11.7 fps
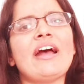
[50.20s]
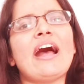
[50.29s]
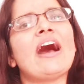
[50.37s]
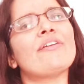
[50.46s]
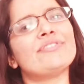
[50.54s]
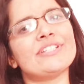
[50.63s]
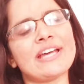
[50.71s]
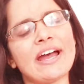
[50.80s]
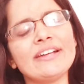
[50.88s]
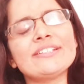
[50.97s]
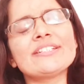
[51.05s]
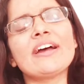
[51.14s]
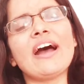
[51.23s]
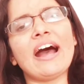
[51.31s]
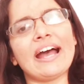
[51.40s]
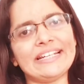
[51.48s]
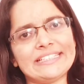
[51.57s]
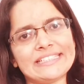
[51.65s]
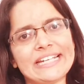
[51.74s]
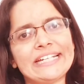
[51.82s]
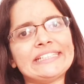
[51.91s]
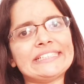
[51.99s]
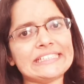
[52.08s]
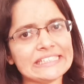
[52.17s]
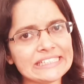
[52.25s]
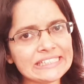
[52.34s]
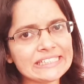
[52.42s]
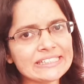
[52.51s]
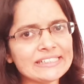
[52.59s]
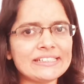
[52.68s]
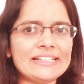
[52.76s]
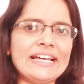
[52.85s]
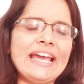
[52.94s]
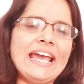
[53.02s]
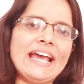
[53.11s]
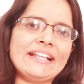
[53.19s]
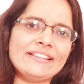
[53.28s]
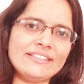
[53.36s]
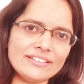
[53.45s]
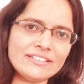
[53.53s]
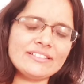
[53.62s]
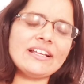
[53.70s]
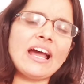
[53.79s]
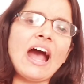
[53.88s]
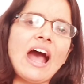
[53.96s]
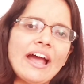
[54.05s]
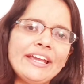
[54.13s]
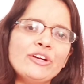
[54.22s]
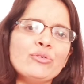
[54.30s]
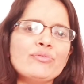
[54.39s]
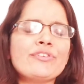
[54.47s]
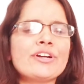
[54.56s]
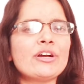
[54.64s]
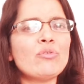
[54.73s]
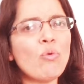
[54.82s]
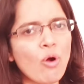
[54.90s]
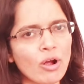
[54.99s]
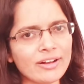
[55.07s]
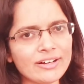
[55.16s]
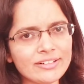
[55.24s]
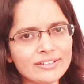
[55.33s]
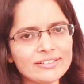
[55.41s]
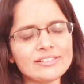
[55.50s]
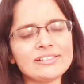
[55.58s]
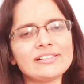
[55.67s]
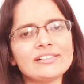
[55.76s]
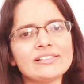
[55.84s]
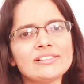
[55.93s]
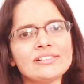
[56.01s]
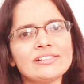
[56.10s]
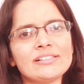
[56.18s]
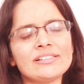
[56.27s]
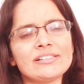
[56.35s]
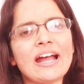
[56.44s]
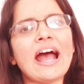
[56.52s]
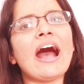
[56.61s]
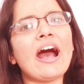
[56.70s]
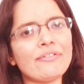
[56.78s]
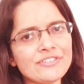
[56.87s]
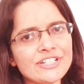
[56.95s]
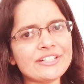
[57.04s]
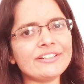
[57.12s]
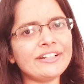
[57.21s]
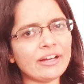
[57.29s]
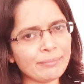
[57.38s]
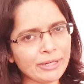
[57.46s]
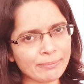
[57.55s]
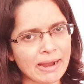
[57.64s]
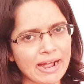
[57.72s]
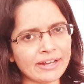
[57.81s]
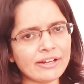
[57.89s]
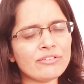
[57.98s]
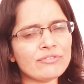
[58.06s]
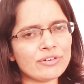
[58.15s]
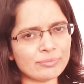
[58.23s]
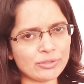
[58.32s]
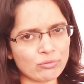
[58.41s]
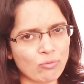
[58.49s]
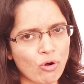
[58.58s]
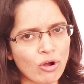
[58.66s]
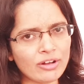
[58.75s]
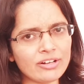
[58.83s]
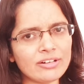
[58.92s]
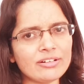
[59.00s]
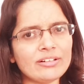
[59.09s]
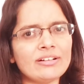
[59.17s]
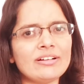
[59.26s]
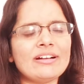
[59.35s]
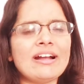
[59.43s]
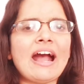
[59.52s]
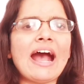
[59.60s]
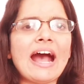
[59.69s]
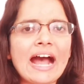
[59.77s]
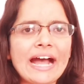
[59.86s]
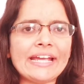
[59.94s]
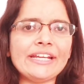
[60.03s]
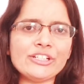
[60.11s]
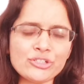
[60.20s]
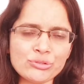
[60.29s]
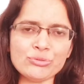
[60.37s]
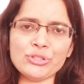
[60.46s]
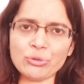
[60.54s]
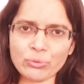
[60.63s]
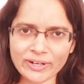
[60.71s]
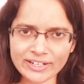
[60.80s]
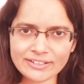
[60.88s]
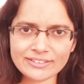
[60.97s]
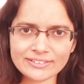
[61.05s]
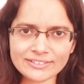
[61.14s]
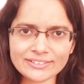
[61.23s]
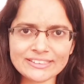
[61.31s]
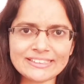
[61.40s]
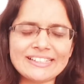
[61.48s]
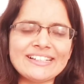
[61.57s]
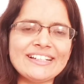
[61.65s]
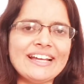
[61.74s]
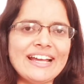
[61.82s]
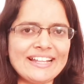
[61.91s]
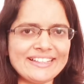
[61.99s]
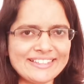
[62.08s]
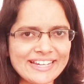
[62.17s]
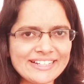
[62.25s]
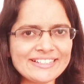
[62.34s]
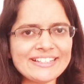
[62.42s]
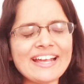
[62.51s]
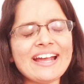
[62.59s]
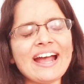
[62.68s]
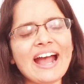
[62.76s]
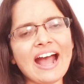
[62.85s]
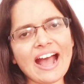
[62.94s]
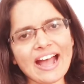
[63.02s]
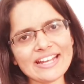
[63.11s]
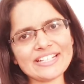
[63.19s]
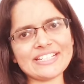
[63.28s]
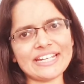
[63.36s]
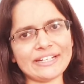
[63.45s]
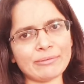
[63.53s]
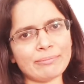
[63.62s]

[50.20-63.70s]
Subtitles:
After that, I take tea and then I go for a walk. After coming back from the walk, I do yoga and then I take a